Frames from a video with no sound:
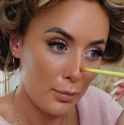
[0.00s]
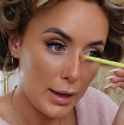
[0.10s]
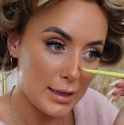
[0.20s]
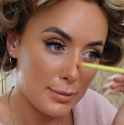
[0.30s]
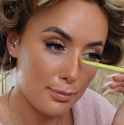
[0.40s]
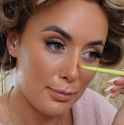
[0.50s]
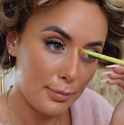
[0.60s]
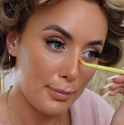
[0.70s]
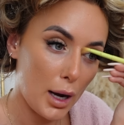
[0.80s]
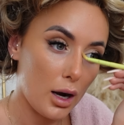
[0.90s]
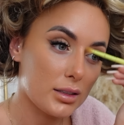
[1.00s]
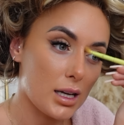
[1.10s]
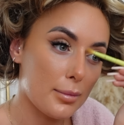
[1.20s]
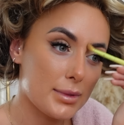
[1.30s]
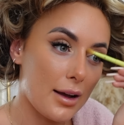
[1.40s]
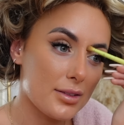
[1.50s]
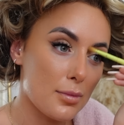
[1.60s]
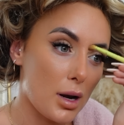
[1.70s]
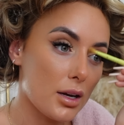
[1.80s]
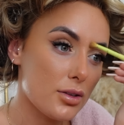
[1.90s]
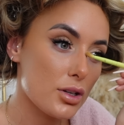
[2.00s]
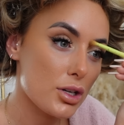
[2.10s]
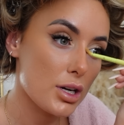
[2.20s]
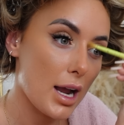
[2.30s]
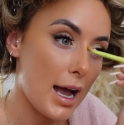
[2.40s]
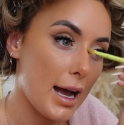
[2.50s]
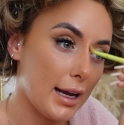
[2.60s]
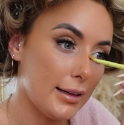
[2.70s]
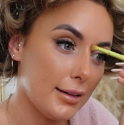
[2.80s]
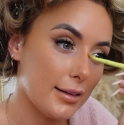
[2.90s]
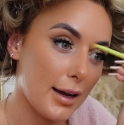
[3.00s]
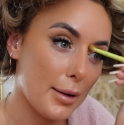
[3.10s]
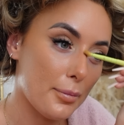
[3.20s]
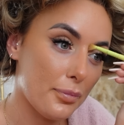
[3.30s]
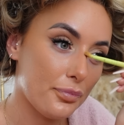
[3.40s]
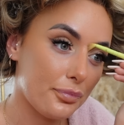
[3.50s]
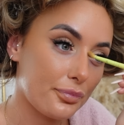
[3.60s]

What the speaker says: we parked up to have some lunch and